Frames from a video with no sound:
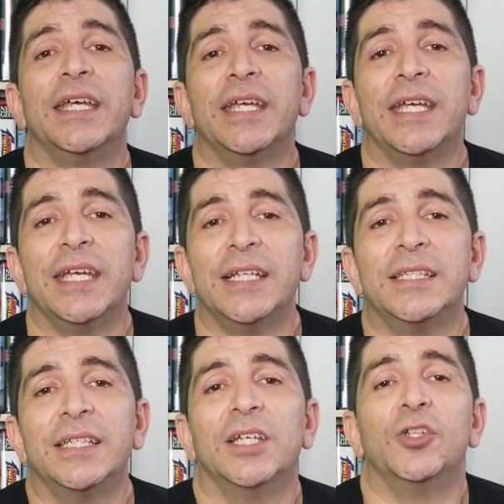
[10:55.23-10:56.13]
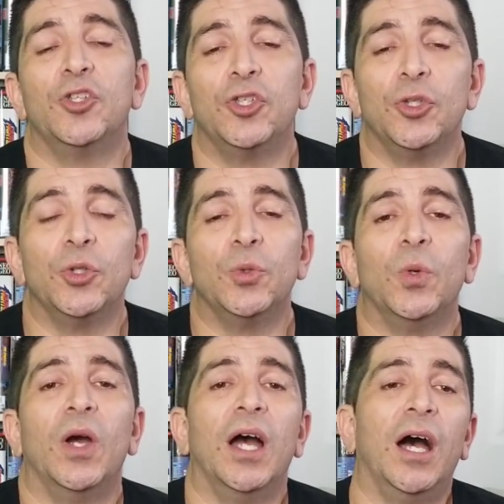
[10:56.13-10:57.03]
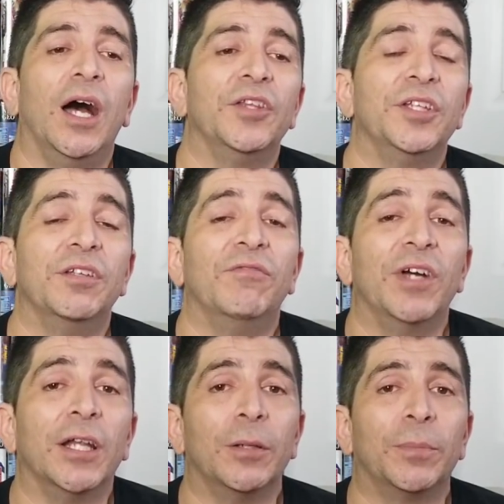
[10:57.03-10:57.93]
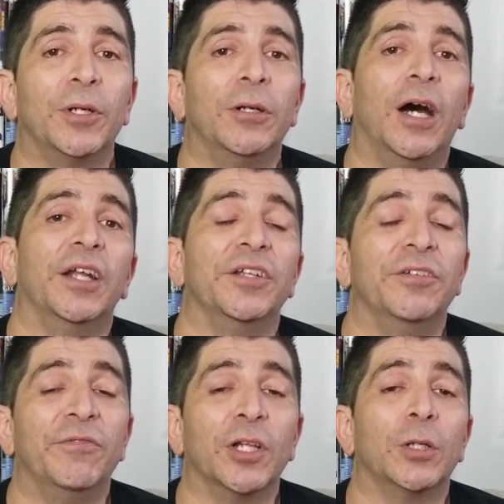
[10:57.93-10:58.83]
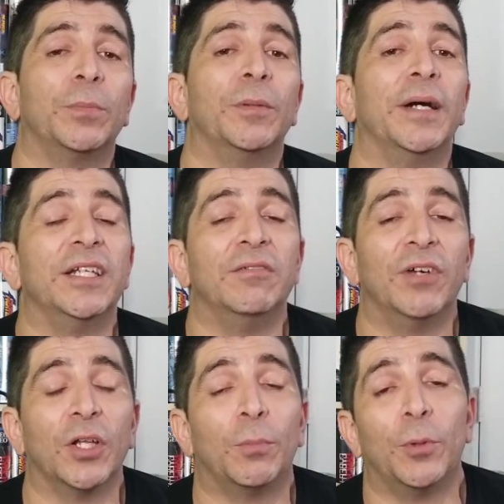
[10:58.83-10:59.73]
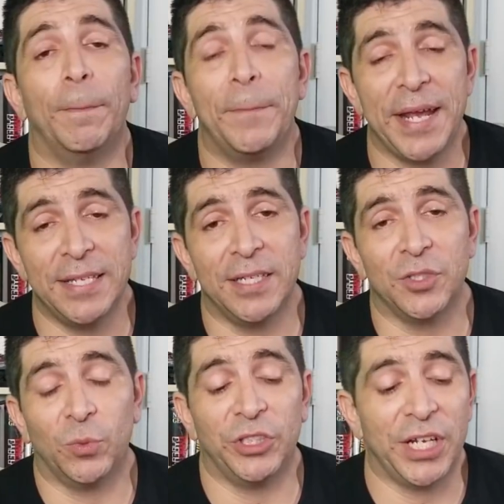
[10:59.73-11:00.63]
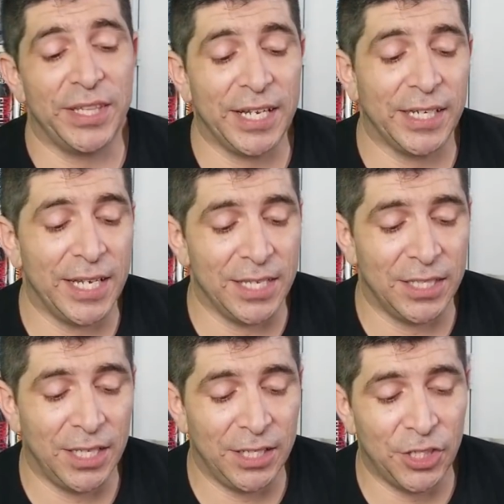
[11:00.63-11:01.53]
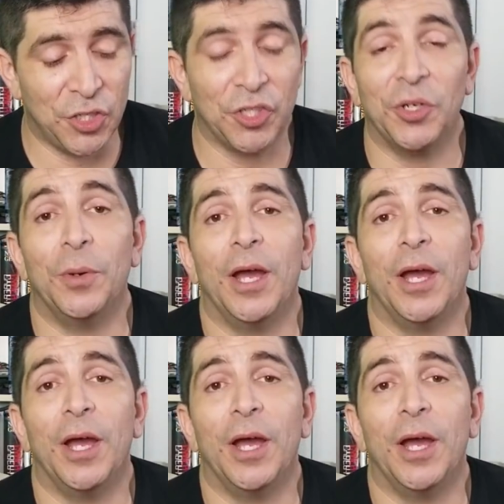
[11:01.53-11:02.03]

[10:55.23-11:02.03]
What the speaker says: it to the developer on a developer by developer basis, which I think is just